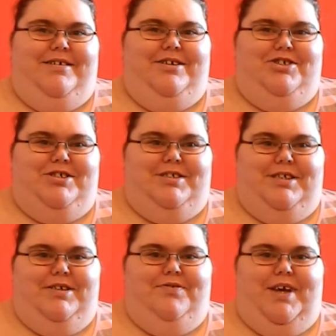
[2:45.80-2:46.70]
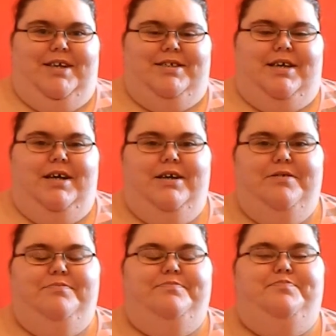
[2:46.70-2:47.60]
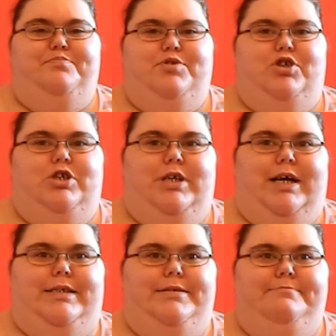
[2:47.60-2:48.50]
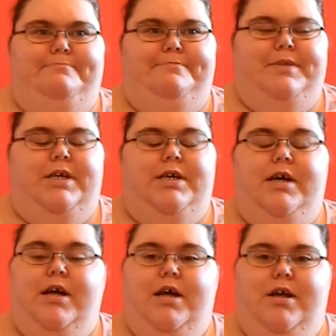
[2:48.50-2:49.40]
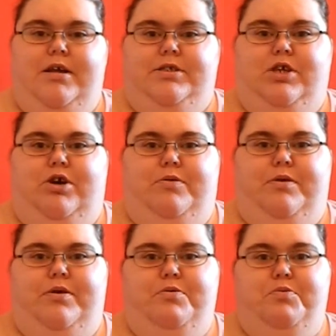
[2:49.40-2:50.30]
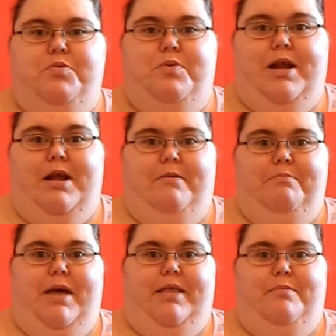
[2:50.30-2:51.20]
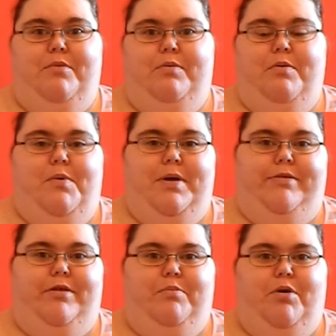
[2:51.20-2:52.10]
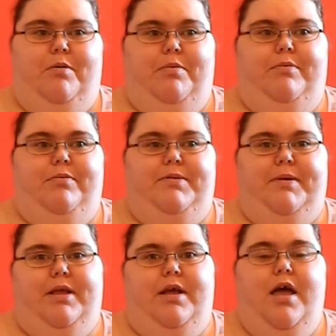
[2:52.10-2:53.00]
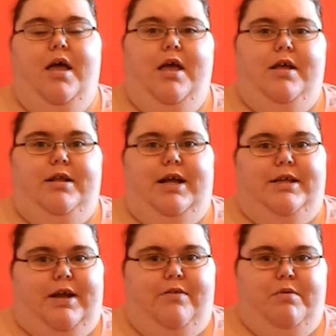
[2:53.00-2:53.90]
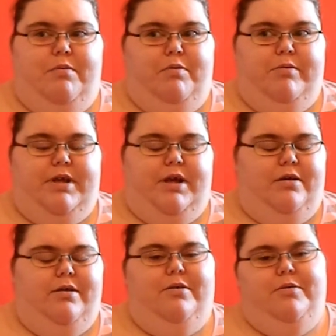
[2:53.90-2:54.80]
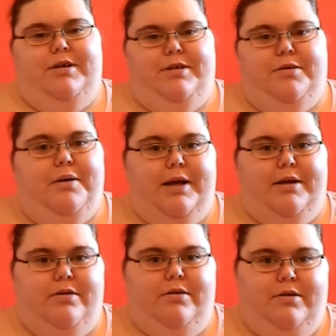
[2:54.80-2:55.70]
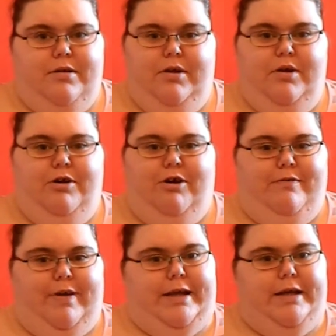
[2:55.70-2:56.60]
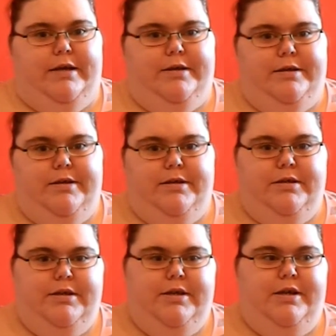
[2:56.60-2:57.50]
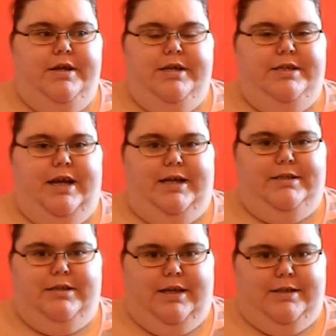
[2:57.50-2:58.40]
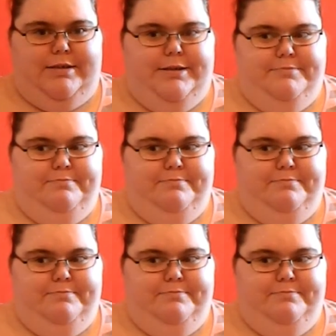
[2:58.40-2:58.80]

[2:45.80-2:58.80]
You should have seen his face, poor lad. So we went and picked them up and went to the pub, and we spent the night together. My mum was like, oh, he's quite alright, nice lad.